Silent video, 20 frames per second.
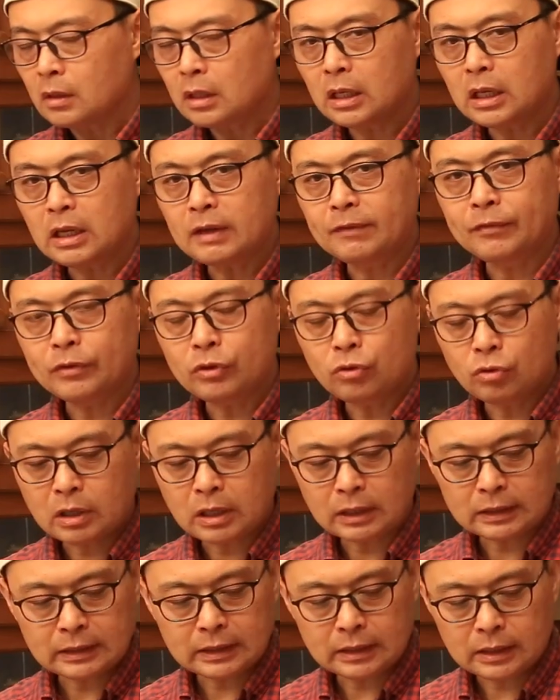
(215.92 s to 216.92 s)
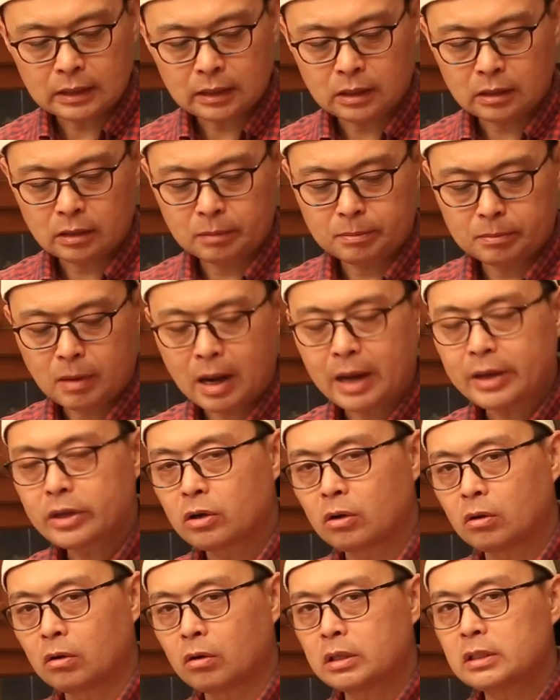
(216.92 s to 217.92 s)
If you got the
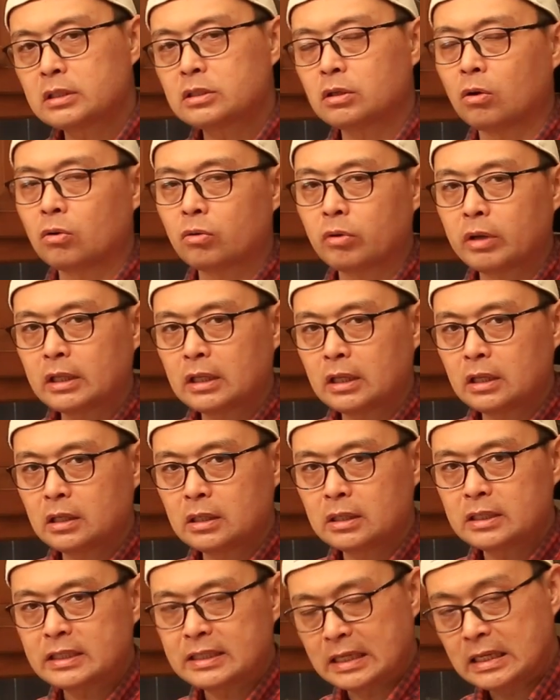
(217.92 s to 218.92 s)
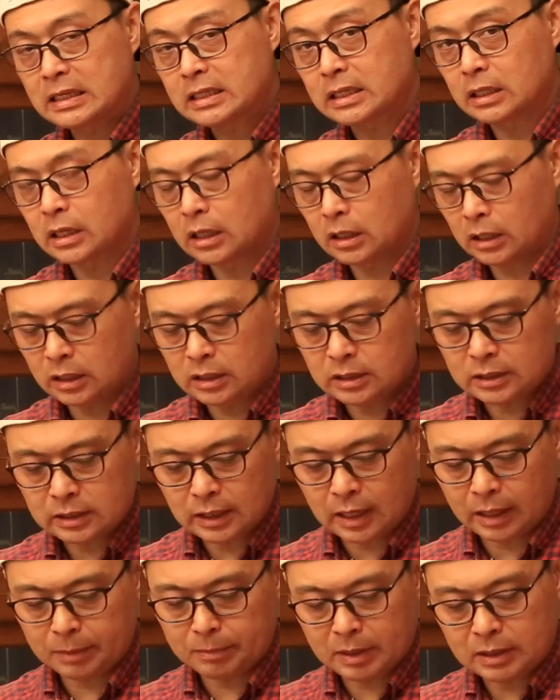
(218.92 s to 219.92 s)
mayo is already seasoning
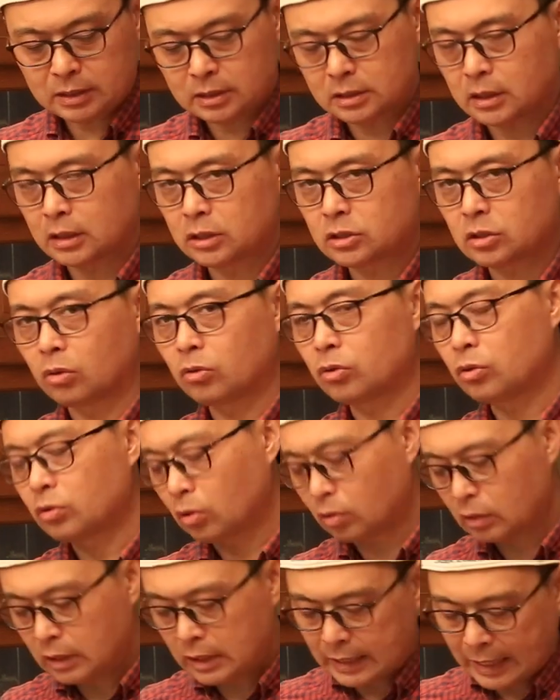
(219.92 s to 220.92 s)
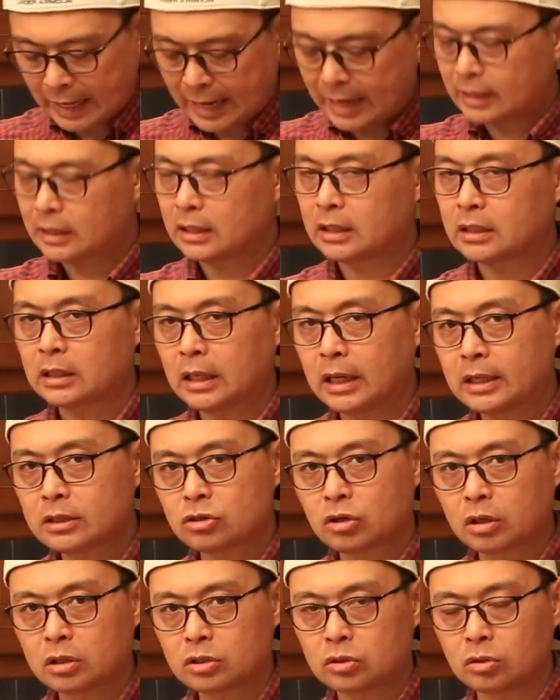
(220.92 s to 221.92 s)
inside mixed, so you don't need to add an
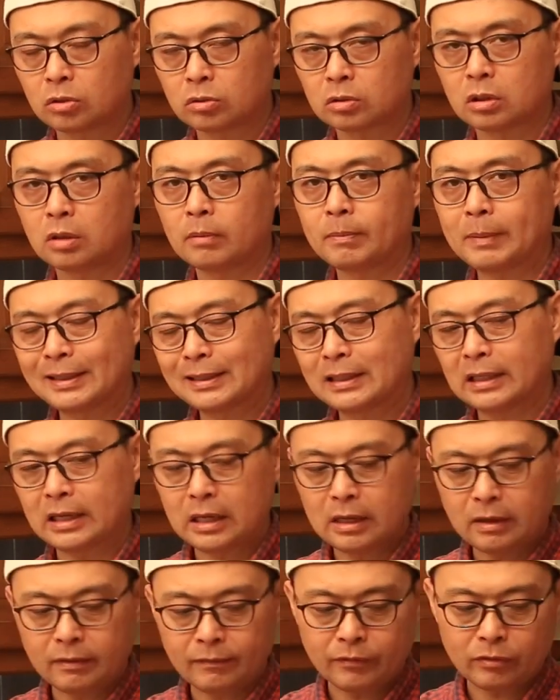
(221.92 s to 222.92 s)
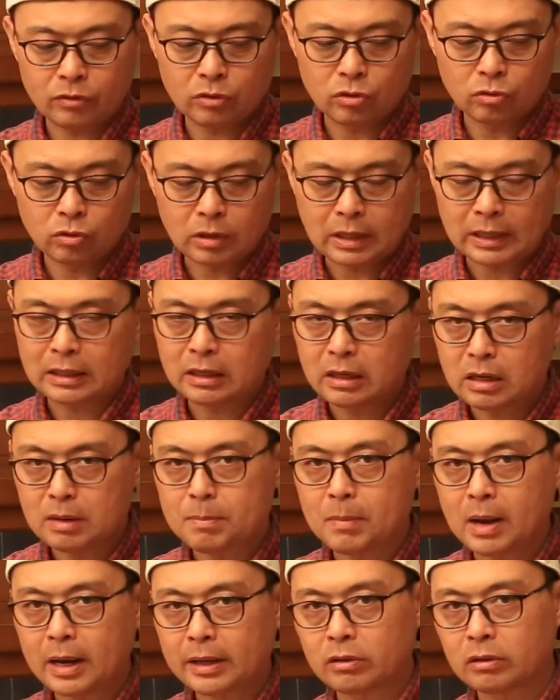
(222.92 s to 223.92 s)
extra salt. But if you get the
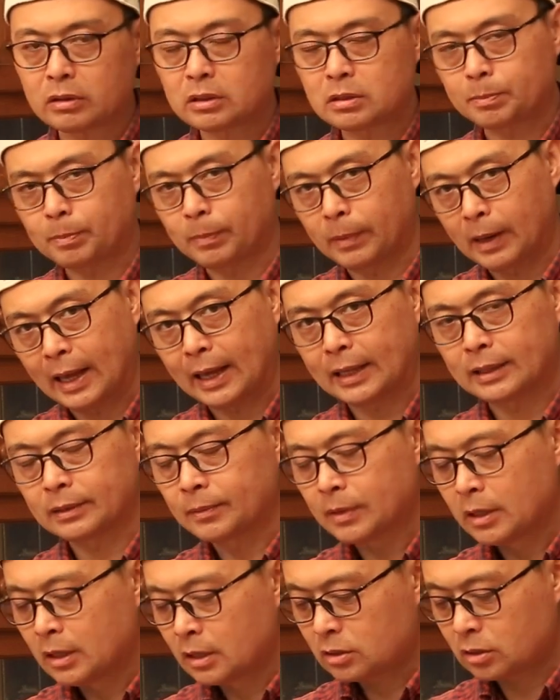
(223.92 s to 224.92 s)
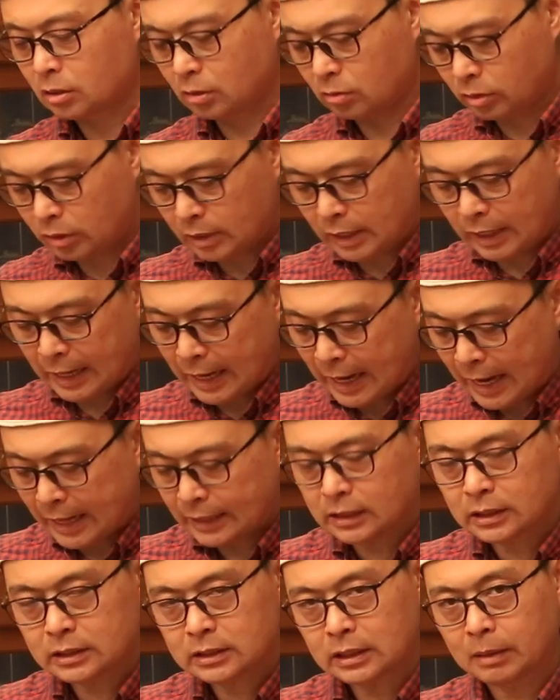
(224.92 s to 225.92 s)
mayo is bland, so you can
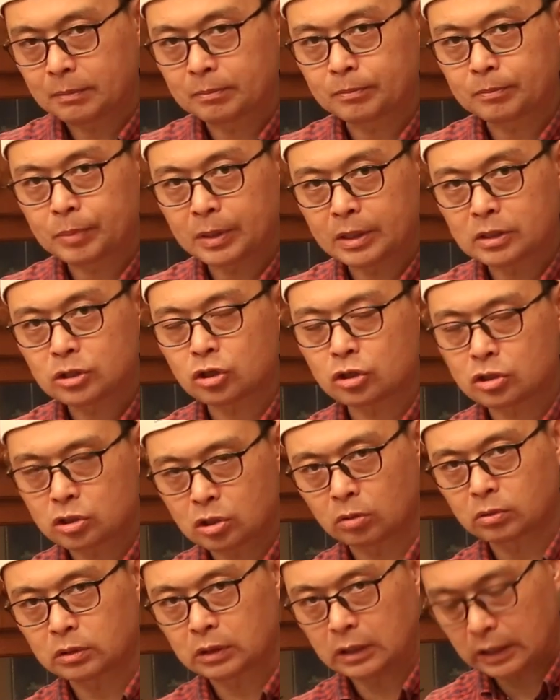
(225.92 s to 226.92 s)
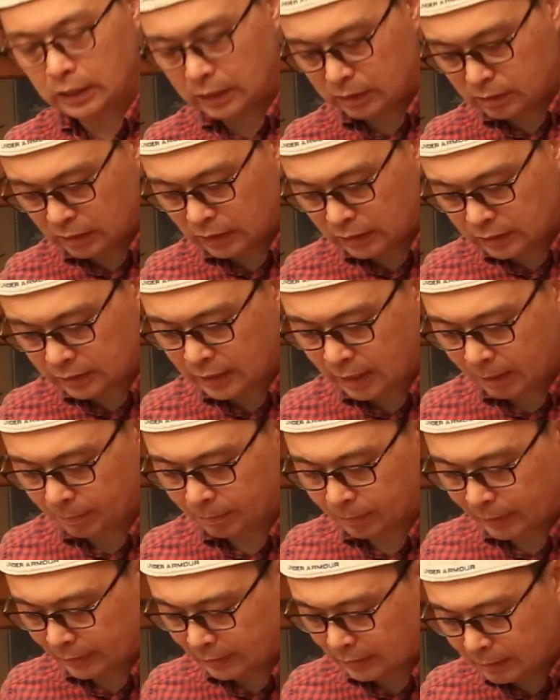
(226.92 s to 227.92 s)
add some pinch salt in this time.
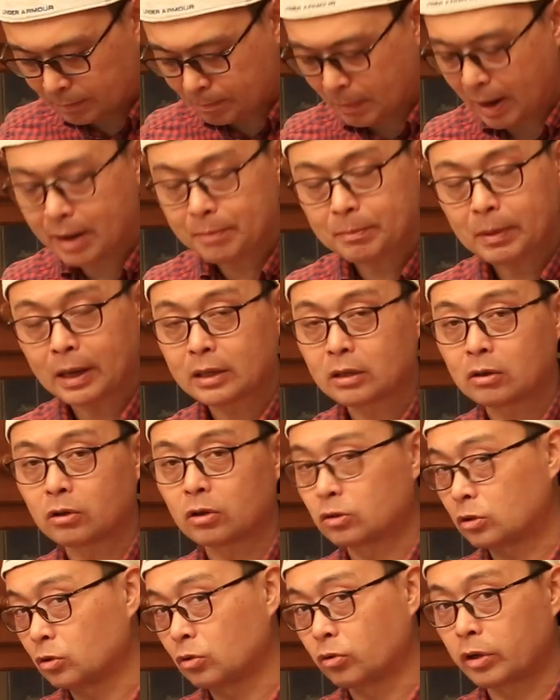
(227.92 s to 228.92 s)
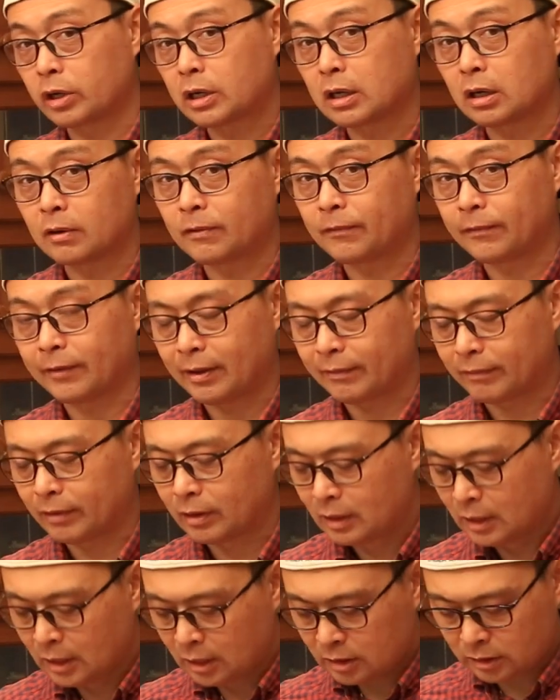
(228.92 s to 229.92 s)
But my mayo is regular flavor,
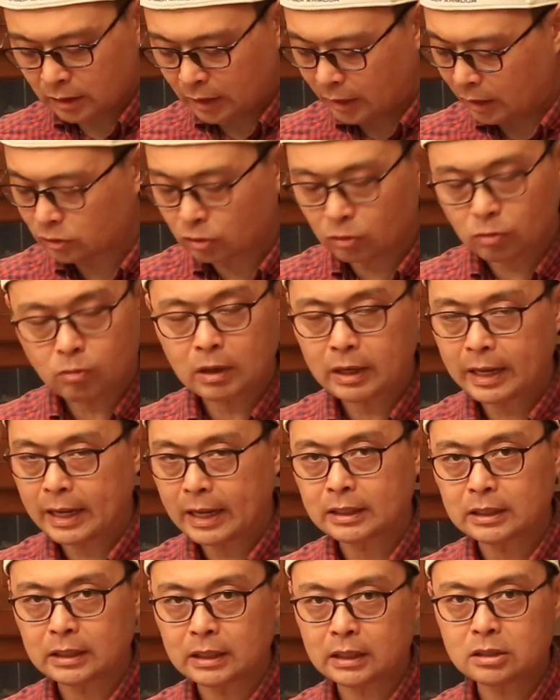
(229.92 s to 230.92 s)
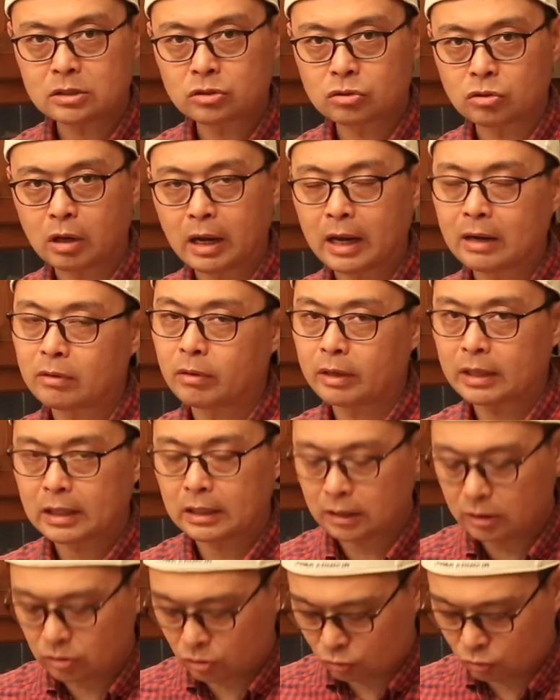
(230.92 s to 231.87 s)
so I don't want to add extra, otherwise getting